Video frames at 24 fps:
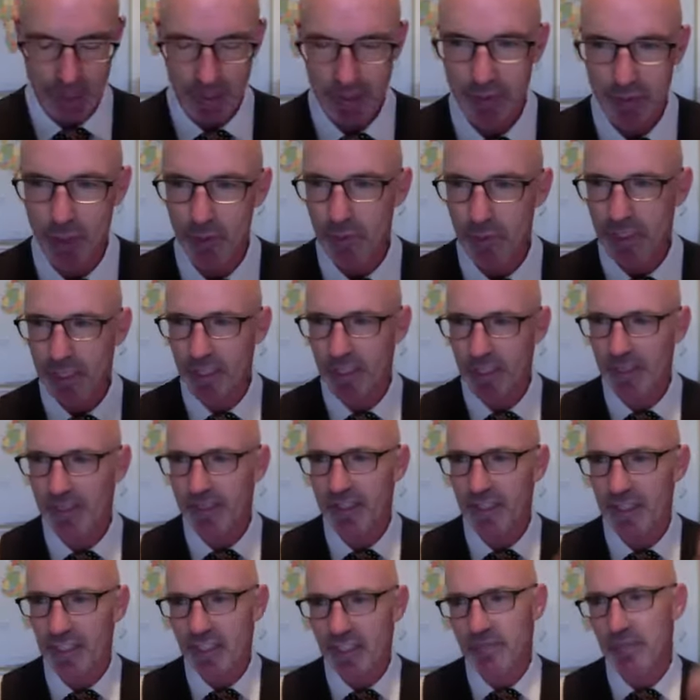Nobody got
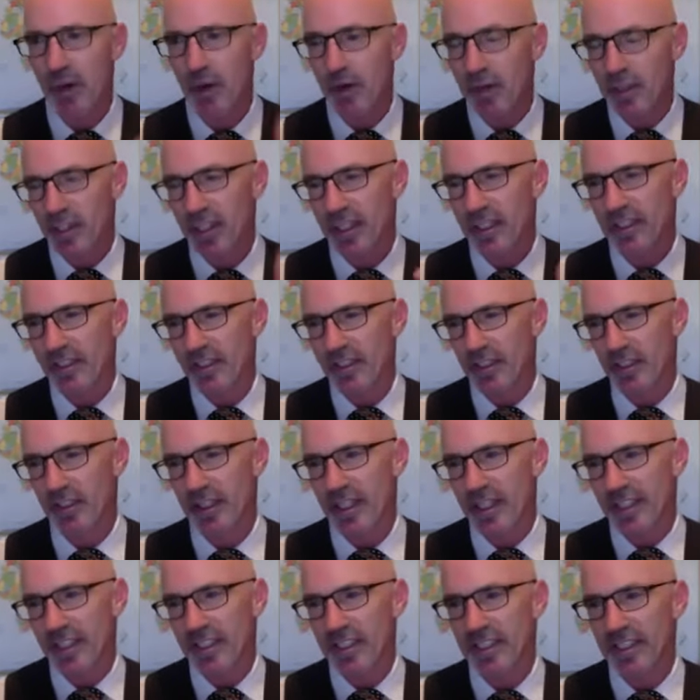any smoke signals or
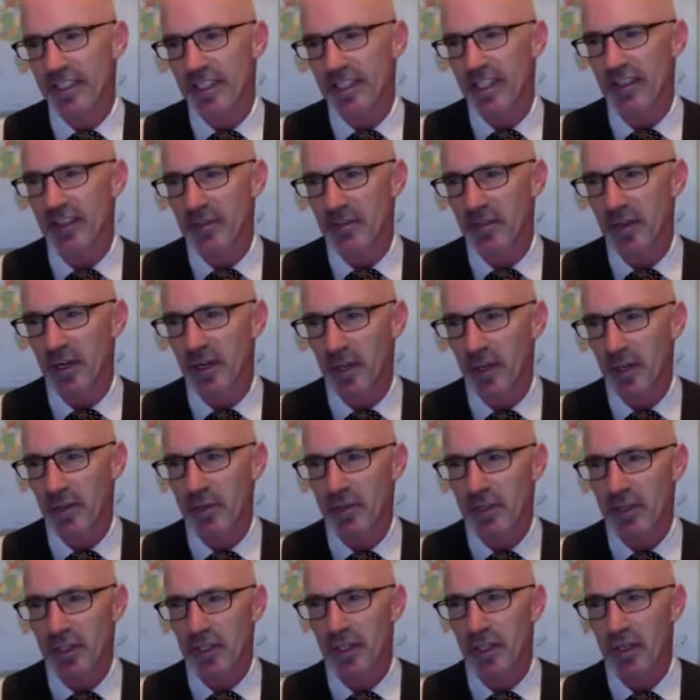anything to let them know there
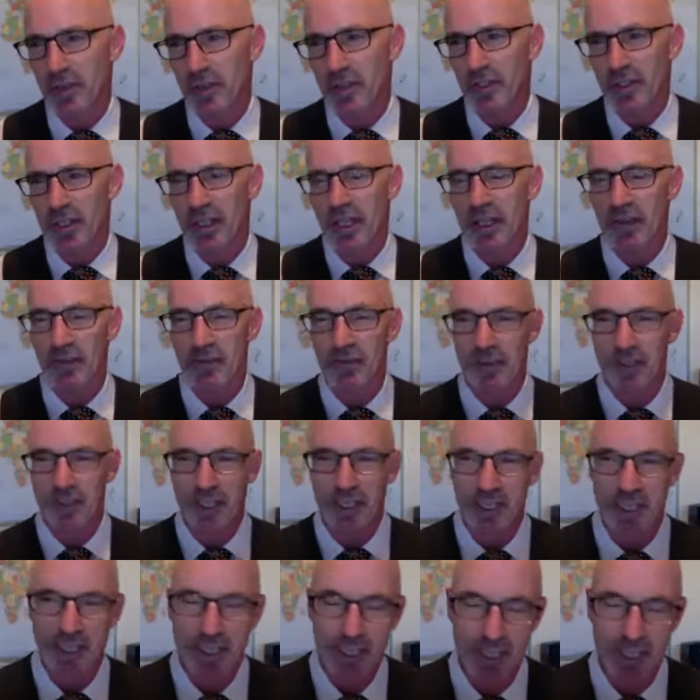was a coach's cafe.